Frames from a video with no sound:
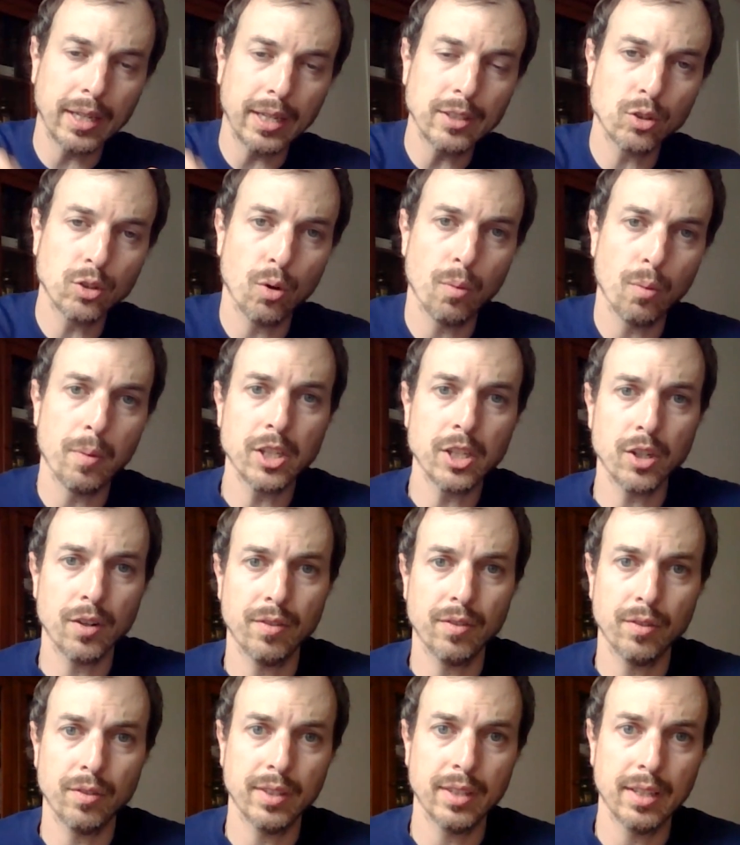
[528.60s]
doing so much
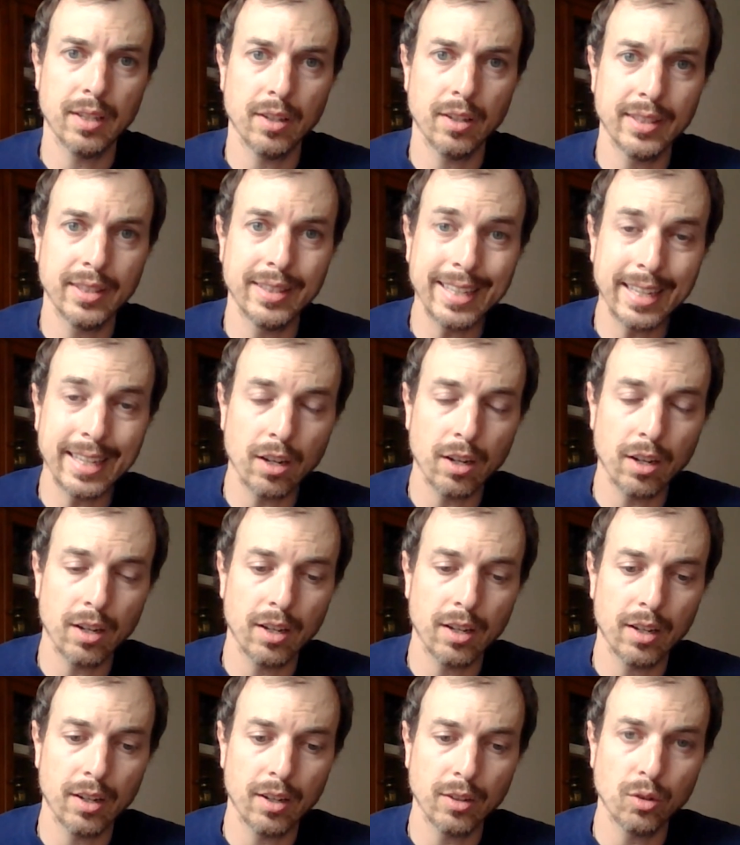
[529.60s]
of the, the,
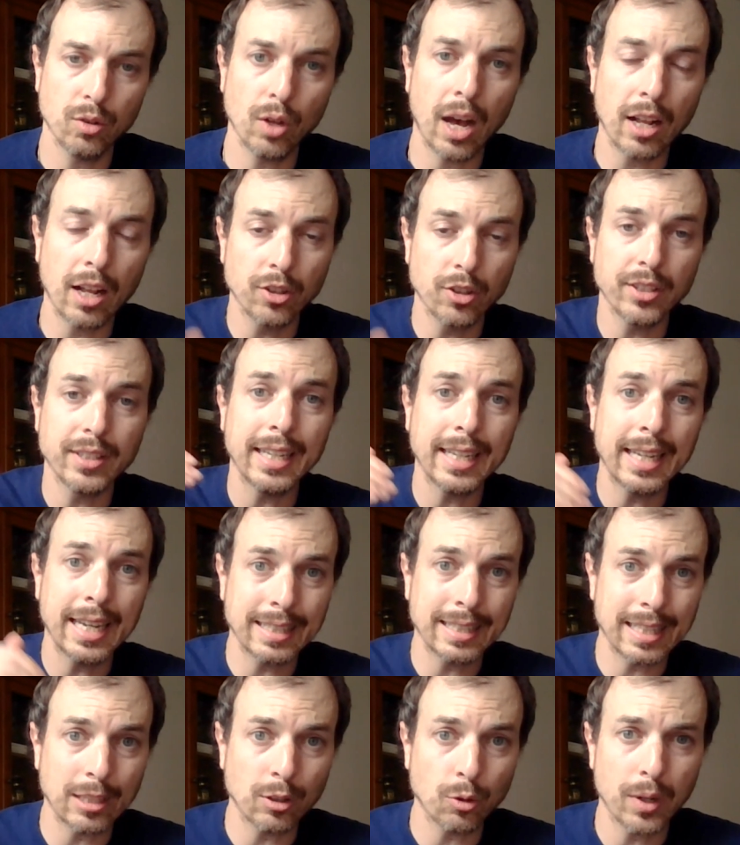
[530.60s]
uh, all the
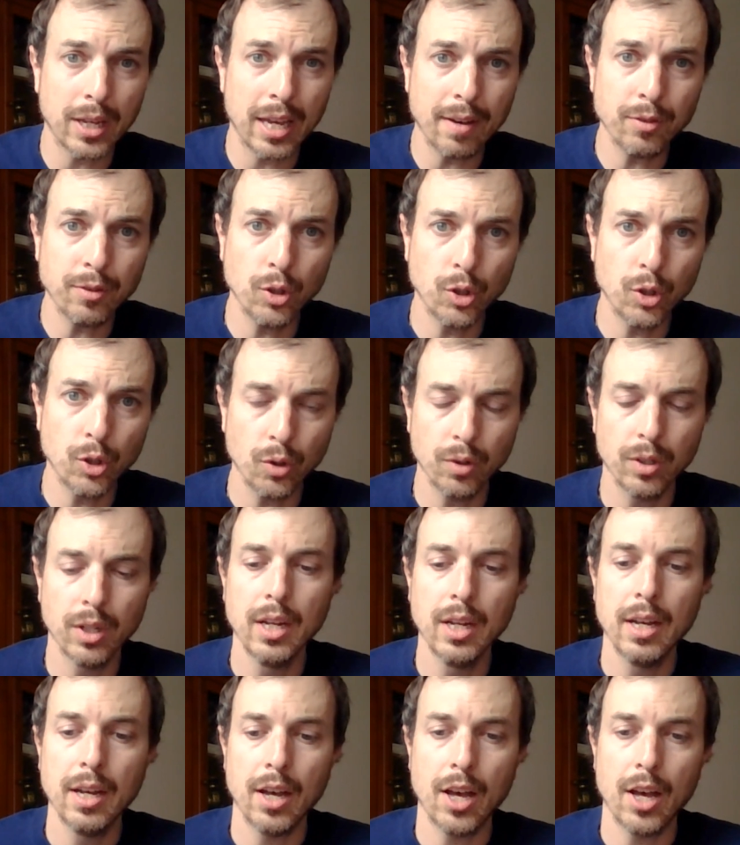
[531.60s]
digging that we have to do.